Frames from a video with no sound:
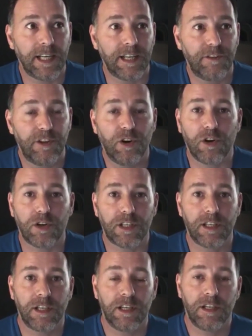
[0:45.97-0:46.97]
kind of
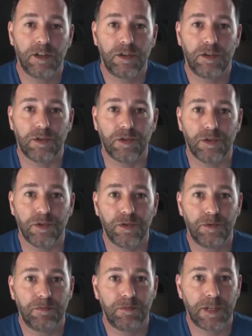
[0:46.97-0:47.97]
thought
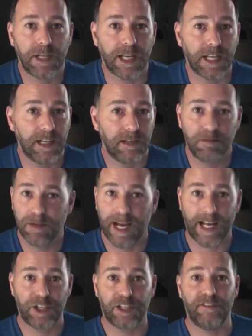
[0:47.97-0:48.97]
to kind of
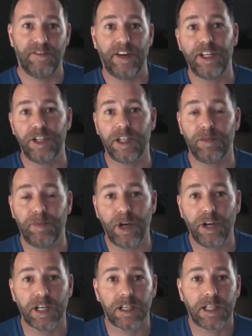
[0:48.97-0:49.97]
actually finishing the
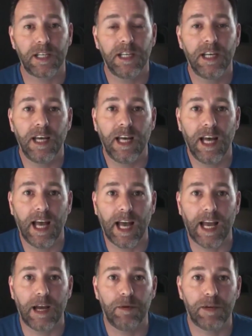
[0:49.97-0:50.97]
product
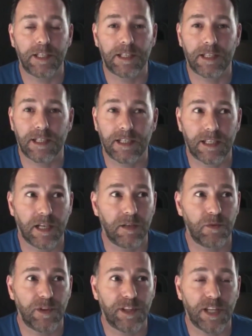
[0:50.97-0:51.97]
um, is
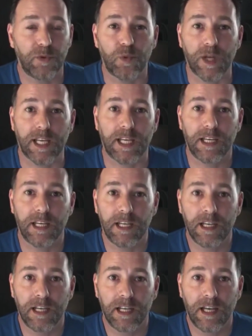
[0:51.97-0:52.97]
done within a week.
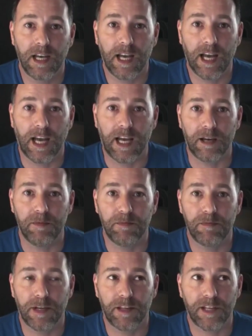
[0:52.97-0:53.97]

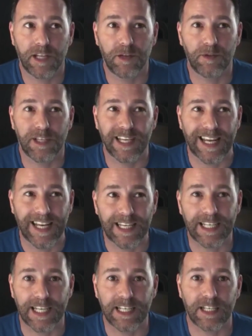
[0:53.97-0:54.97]
Um, I think it was
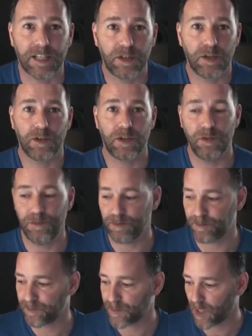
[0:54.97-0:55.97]
eight days in total
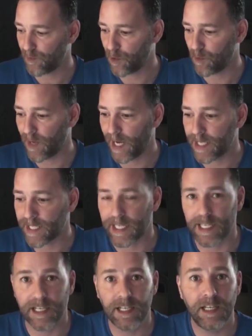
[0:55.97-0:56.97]
from
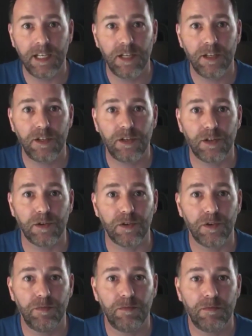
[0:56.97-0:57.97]
idea
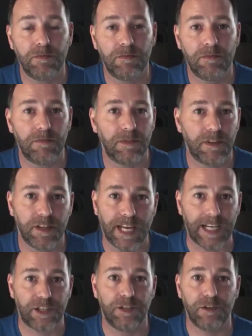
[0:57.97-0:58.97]
to the
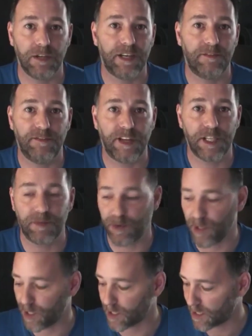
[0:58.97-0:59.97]
actual finished
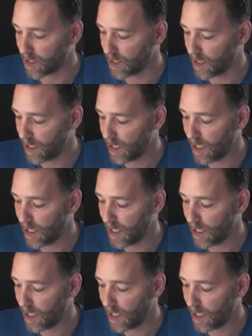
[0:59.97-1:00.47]
product.